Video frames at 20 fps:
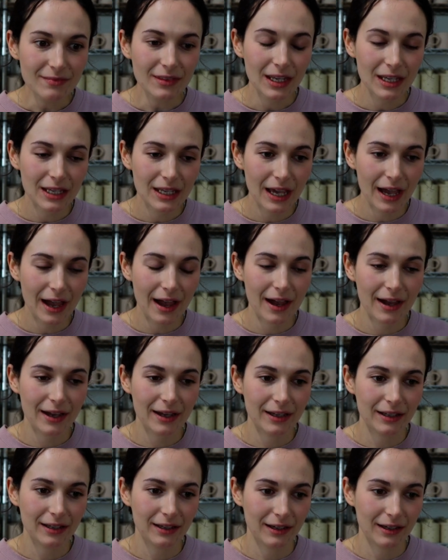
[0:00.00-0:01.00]
Yeah,
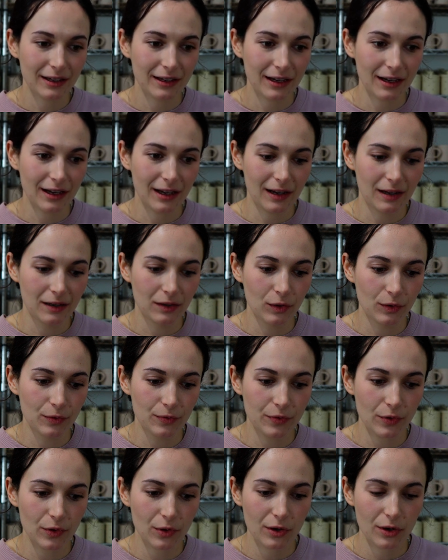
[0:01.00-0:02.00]
I
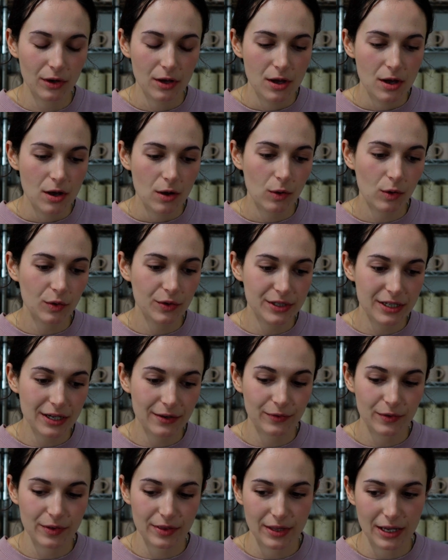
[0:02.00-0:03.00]
love all the
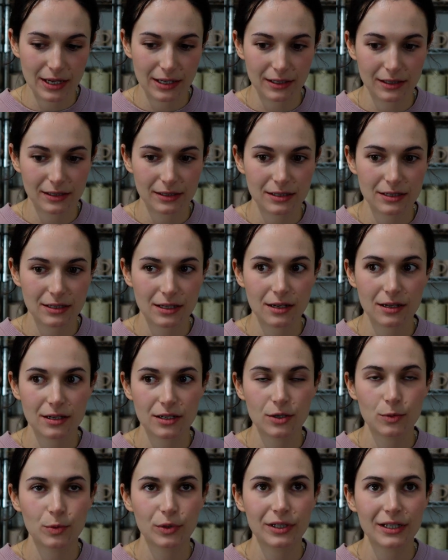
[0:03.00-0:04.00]
different things that
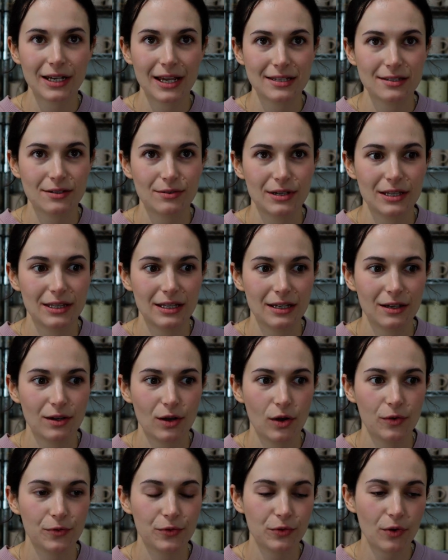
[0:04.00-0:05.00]
you wouldn't necessarily think
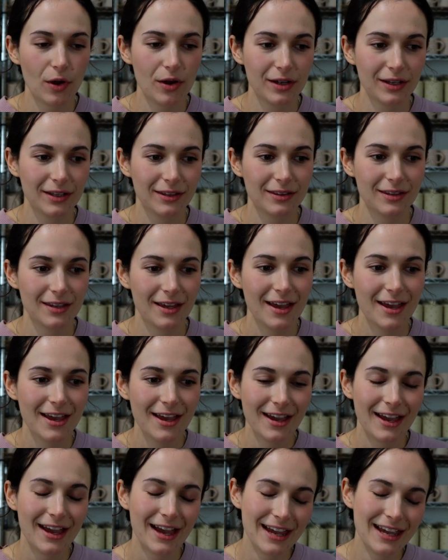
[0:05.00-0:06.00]
of. Throwing,
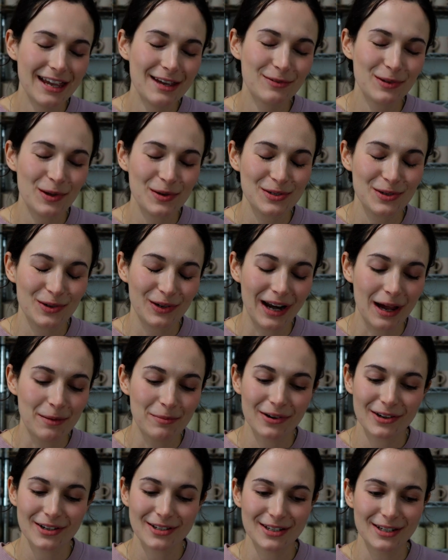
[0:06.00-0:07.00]
even though it's not
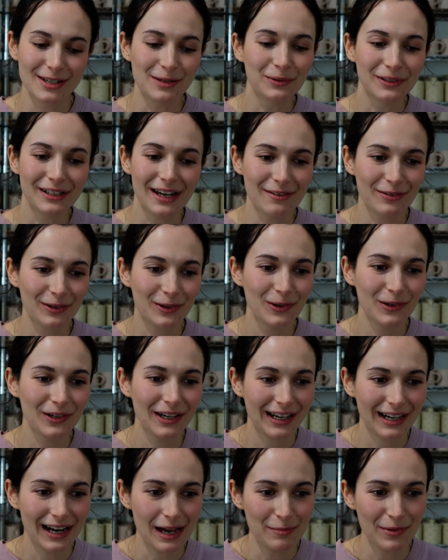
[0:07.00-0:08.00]
glamorous and you would never call it
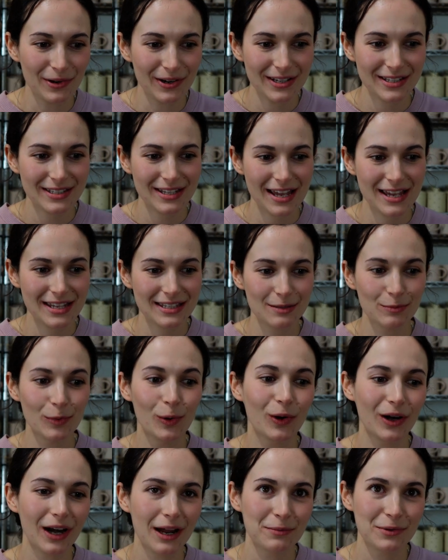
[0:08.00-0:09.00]
glamorous, it's the more
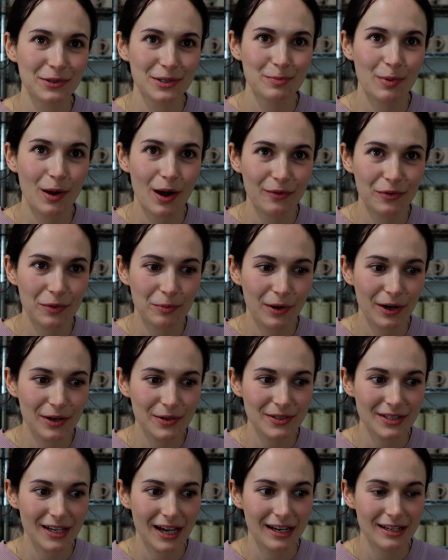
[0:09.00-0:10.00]
glamorous part of the
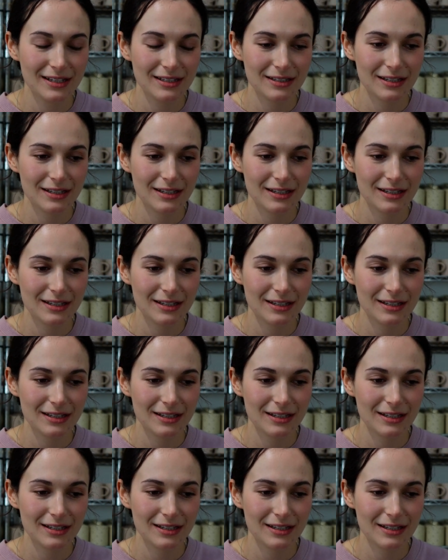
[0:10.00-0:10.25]
process.